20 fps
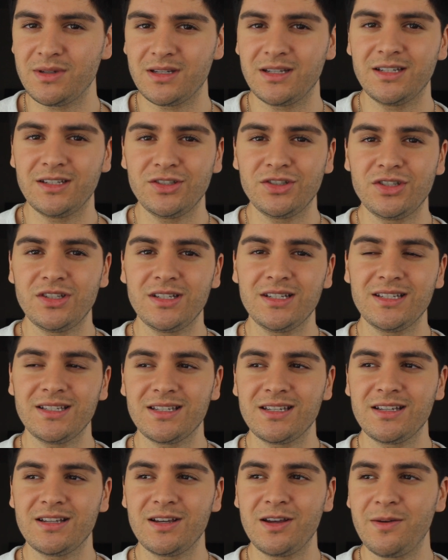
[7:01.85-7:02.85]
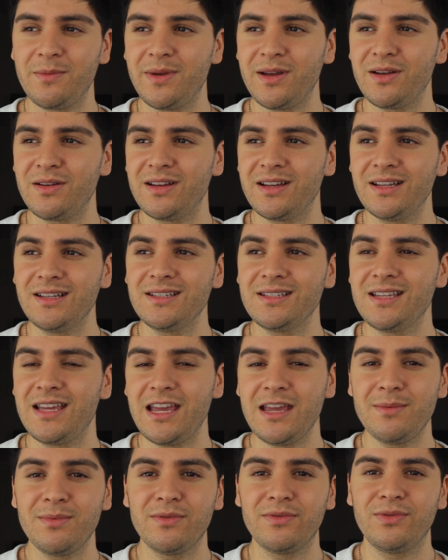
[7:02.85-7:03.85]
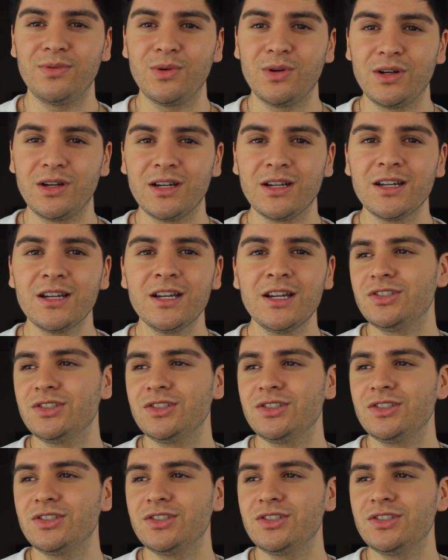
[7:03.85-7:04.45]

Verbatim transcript: because she has come out as gay before.